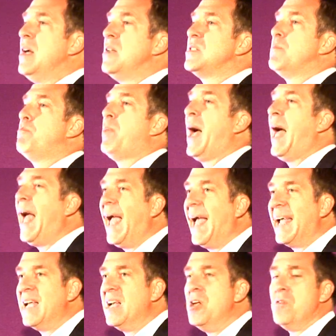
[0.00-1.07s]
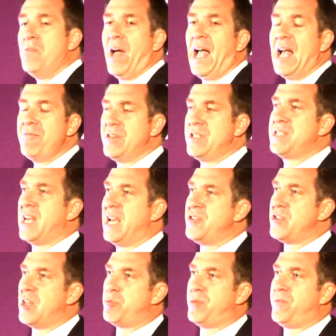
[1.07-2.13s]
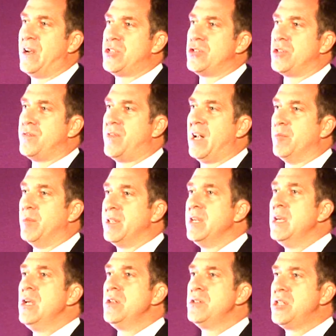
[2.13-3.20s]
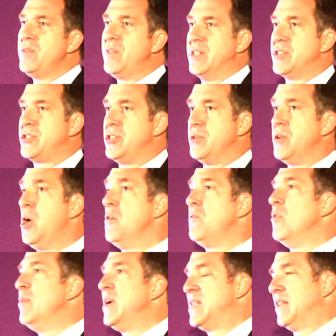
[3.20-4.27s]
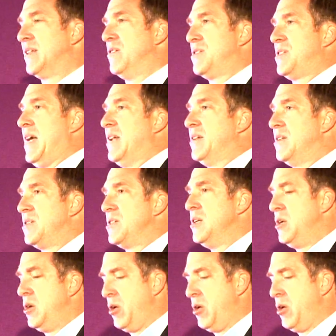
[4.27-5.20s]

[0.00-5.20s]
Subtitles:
to pay at every stage of their professional development to the institute for meeting those standards.